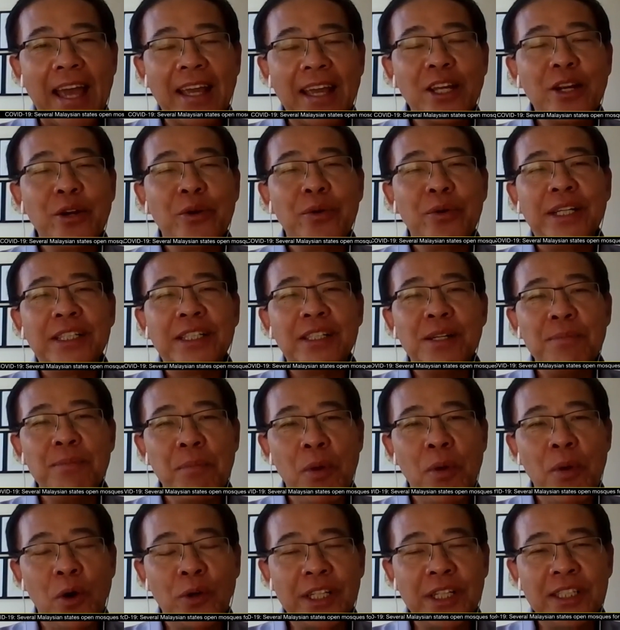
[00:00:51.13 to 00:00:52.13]
accurately
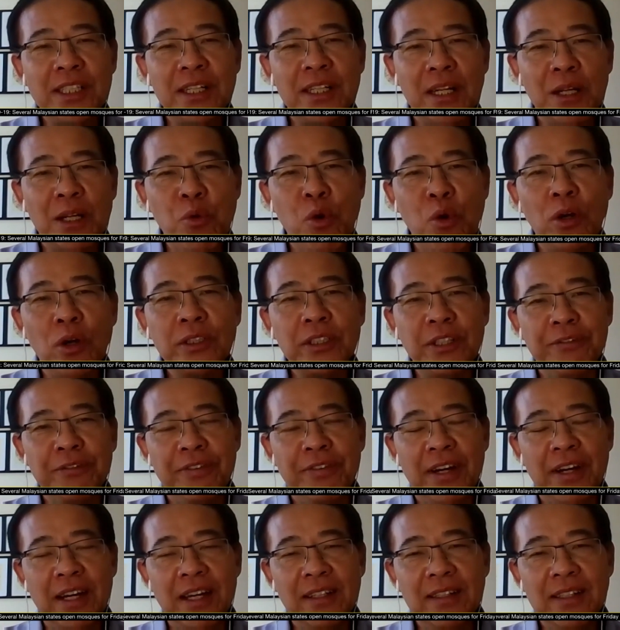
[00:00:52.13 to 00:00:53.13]
monitored and
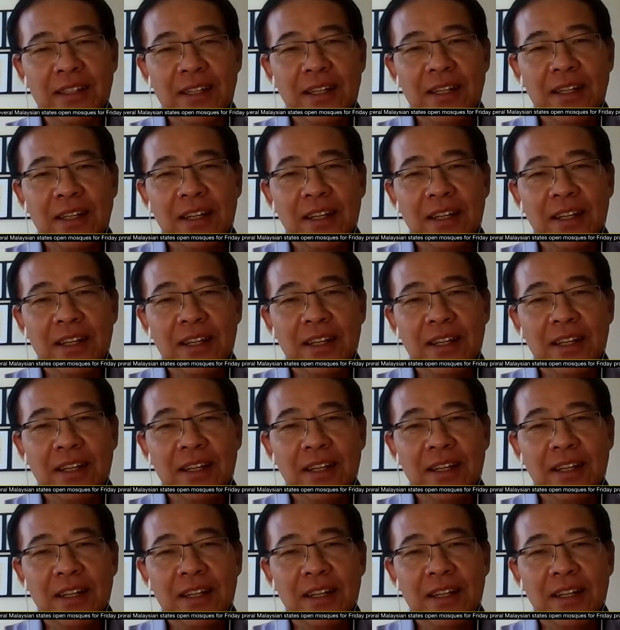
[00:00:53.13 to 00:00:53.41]
quantified.